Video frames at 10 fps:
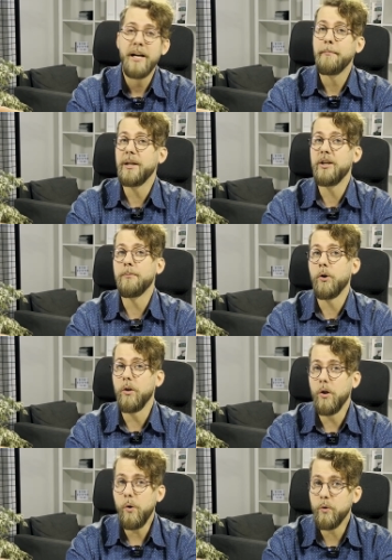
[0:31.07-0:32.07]
Medium or
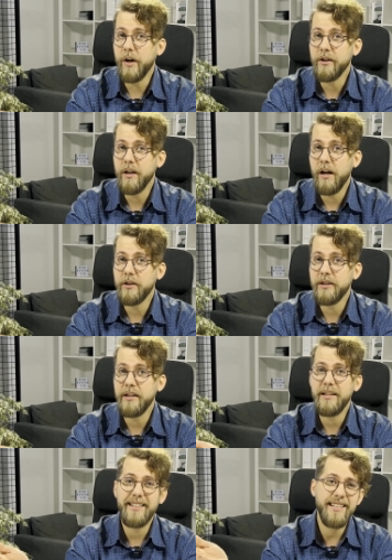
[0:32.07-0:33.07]
low
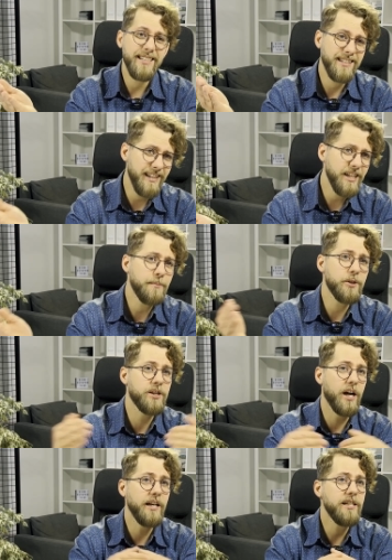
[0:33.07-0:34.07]
granularity is less
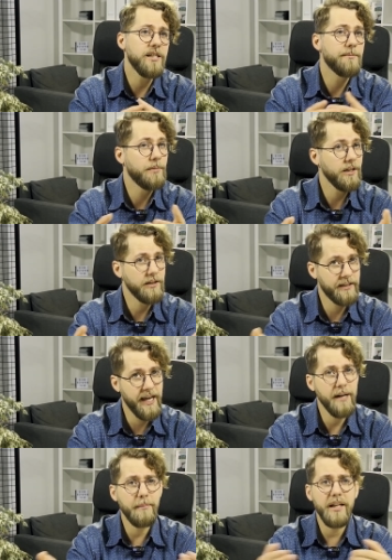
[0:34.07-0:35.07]
precise, but
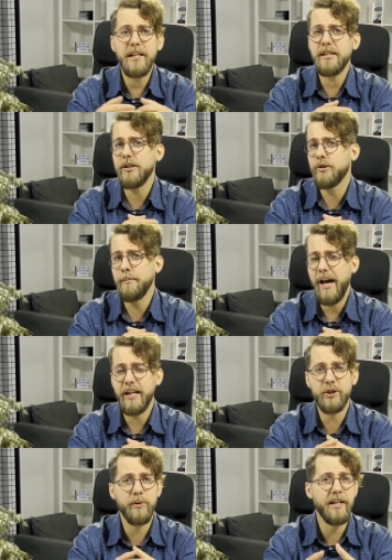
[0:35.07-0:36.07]
can be easier to
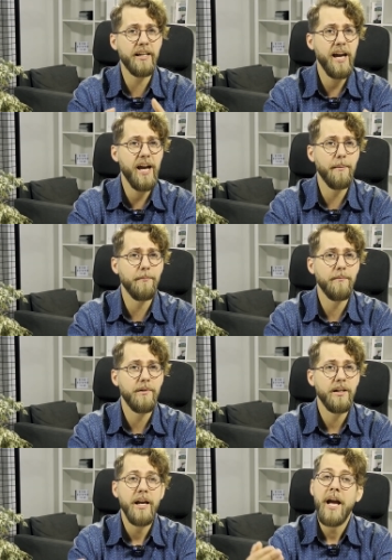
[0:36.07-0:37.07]
manage within GAM.
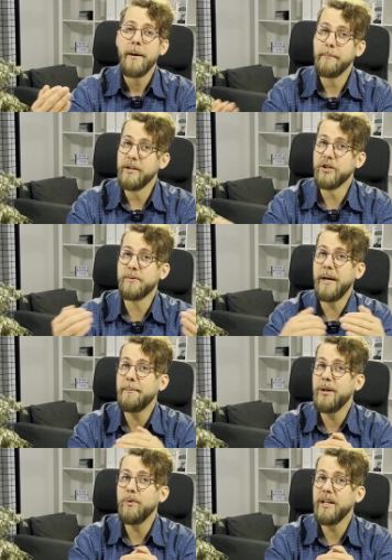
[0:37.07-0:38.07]
Bidders may
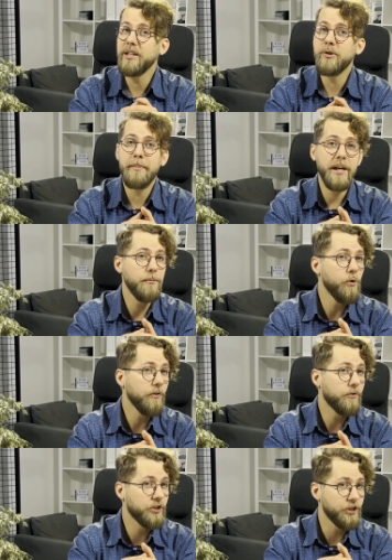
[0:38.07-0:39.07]
be willing to pay more
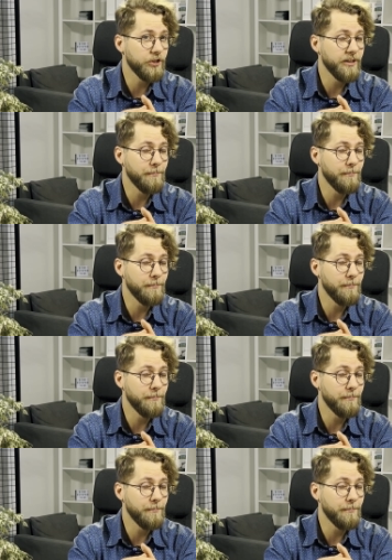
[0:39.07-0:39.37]
for certain